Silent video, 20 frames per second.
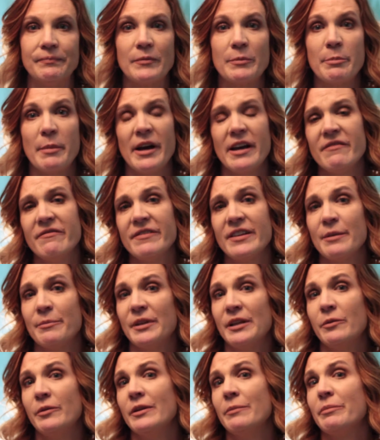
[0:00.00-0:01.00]
my
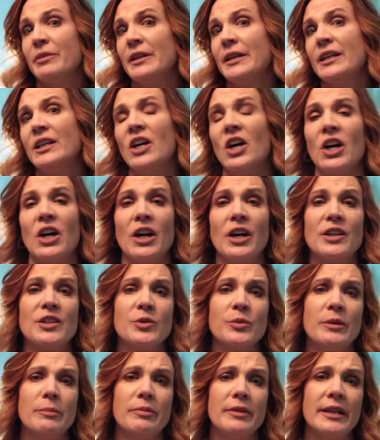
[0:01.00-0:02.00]
family, we play
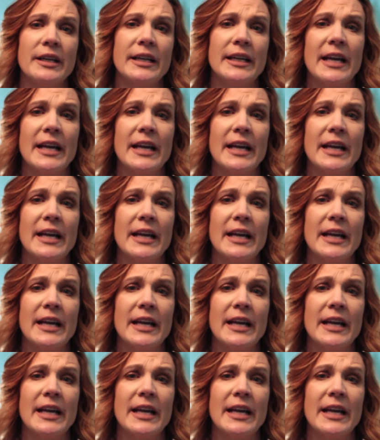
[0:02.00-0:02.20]
cards, we play